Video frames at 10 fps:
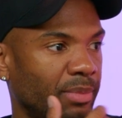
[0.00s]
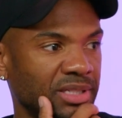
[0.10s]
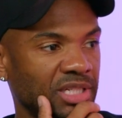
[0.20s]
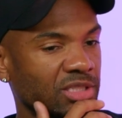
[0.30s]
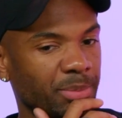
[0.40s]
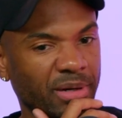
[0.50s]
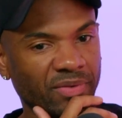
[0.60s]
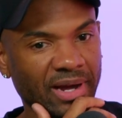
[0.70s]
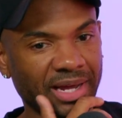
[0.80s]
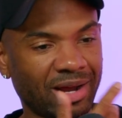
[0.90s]
My system ain't
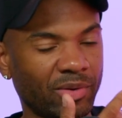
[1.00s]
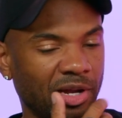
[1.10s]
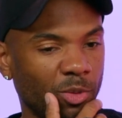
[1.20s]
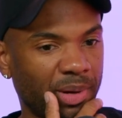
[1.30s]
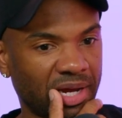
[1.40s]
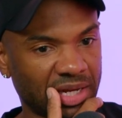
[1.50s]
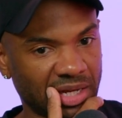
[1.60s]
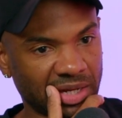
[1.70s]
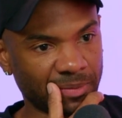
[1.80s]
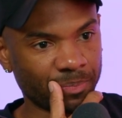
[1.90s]
right. I don't got no back
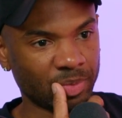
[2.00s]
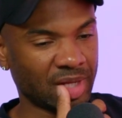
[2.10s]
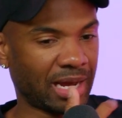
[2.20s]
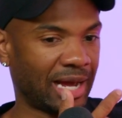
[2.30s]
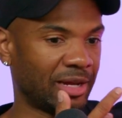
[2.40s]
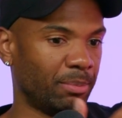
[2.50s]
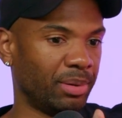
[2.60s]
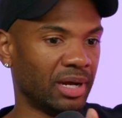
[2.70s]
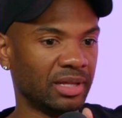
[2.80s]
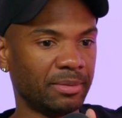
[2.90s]
end. I can
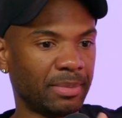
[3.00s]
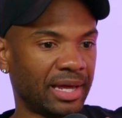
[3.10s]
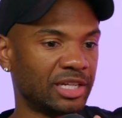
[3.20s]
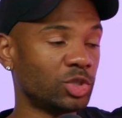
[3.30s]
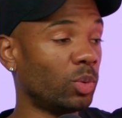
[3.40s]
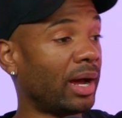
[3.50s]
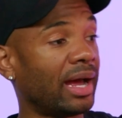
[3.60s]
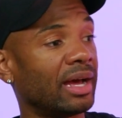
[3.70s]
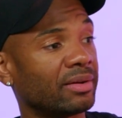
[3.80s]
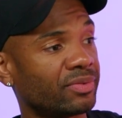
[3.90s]
barely manage who I
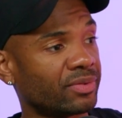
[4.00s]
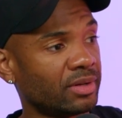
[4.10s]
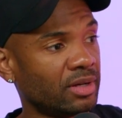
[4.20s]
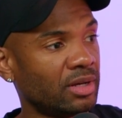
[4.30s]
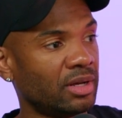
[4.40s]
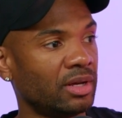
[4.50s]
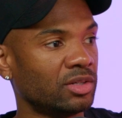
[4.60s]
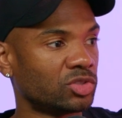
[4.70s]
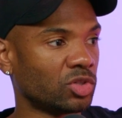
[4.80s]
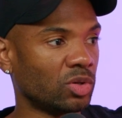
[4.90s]
have.
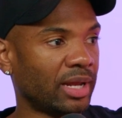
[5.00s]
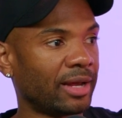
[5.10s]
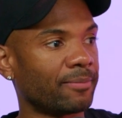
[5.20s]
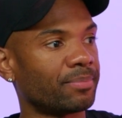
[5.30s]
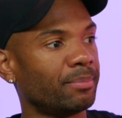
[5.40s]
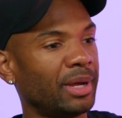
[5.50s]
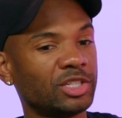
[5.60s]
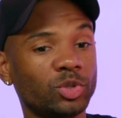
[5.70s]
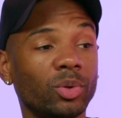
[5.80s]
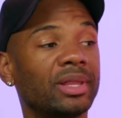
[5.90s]
So, like, make
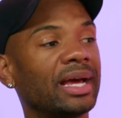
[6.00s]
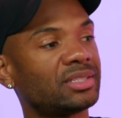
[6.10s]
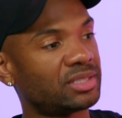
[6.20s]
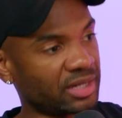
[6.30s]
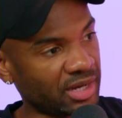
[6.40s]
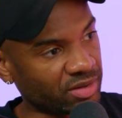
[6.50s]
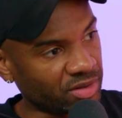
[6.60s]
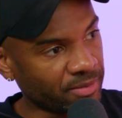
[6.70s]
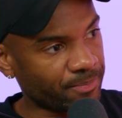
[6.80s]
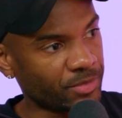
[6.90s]
sure that's together.
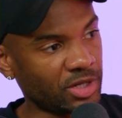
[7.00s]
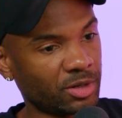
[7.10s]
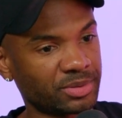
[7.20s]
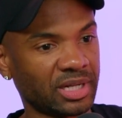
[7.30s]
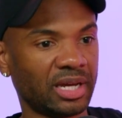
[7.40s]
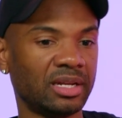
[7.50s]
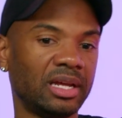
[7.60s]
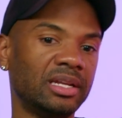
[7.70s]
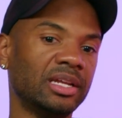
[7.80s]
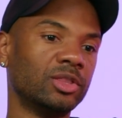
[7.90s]
You know what I'm saying?
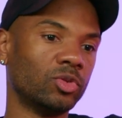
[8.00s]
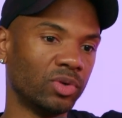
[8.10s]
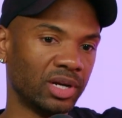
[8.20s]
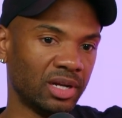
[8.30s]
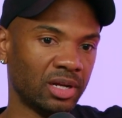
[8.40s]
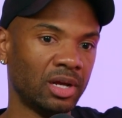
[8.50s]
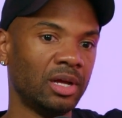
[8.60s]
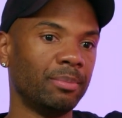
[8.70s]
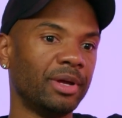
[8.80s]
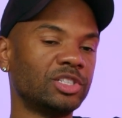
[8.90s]
And then 3,
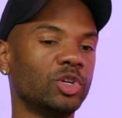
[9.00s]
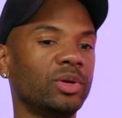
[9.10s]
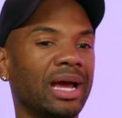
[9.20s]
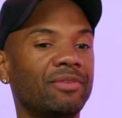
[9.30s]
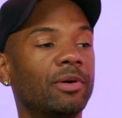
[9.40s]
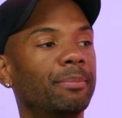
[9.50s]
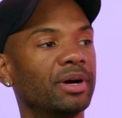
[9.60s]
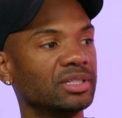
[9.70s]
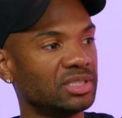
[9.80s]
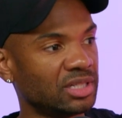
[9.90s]
make sure you have a
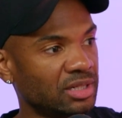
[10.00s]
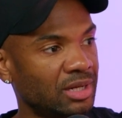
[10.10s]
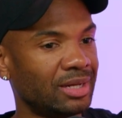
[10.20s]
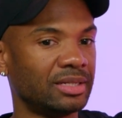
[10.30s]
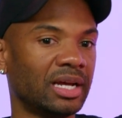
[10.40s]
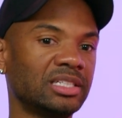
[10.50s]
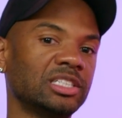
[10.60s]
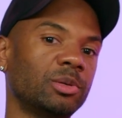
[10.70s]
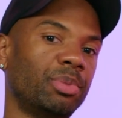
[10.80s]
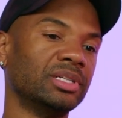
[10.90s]
budget, not
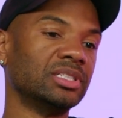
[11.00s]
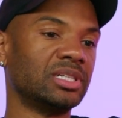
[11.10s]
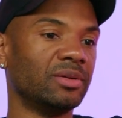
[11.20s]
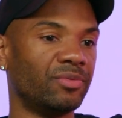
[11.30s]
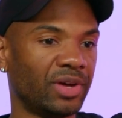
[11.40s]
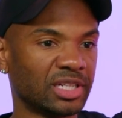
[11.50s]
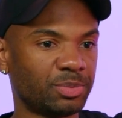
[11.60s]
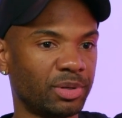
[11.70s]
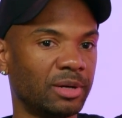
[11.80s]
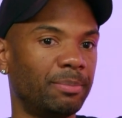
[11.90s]
just a budget to invest,
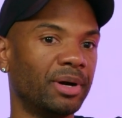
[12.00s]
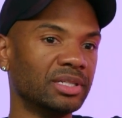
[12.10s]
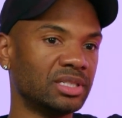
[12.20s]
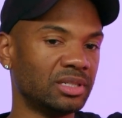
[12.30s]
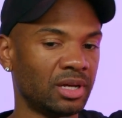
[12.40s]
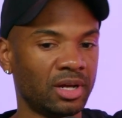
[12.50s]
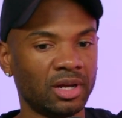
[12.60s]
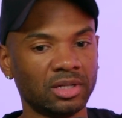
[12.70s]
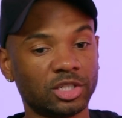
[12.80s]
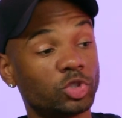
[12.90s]
but a budget
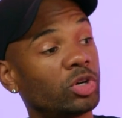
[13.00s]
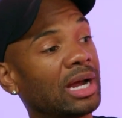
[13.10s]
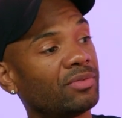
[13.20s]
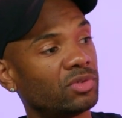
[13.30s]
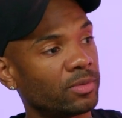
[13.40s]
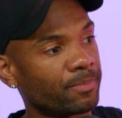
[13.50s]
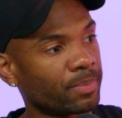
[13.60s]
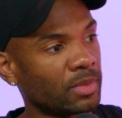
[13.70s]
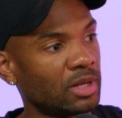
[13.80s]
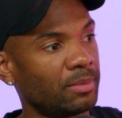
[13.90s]
to travel.
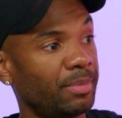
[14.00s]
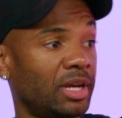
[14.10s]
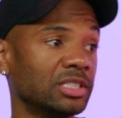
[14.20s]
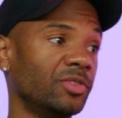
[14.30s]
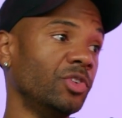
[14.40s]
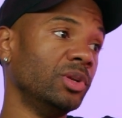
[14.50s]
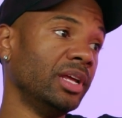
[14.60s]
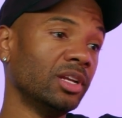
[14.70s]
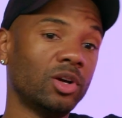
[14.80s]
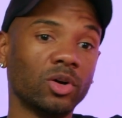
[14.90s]
Because if you
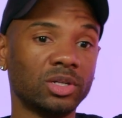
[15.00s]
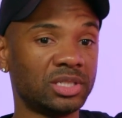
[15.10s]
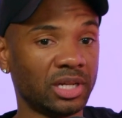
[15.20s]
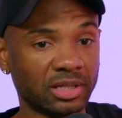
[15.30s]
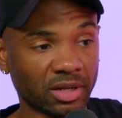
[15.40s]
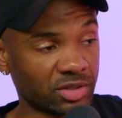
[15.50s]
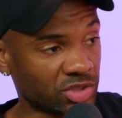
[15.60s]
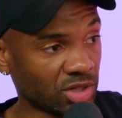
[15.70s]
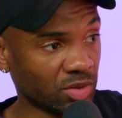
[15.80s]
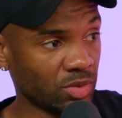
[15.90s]
need to go to see another
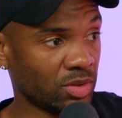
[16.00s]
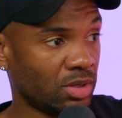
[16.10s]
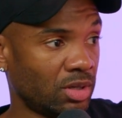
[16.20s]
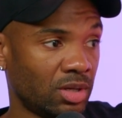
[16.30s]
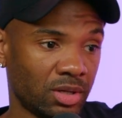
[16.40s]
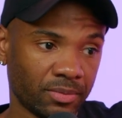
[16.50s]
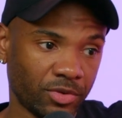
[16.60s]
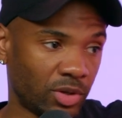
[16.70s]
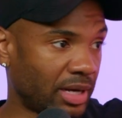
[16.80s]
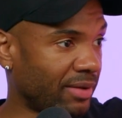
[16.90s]
show,
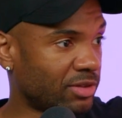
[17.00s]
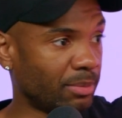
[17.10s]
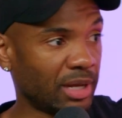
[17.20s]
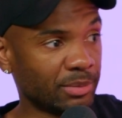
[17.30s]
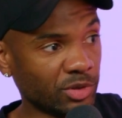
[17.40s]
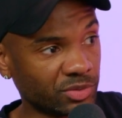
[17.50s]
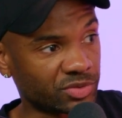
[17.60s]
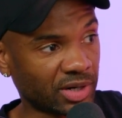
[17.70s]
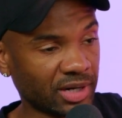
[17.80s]
you're going to have to make moves, right?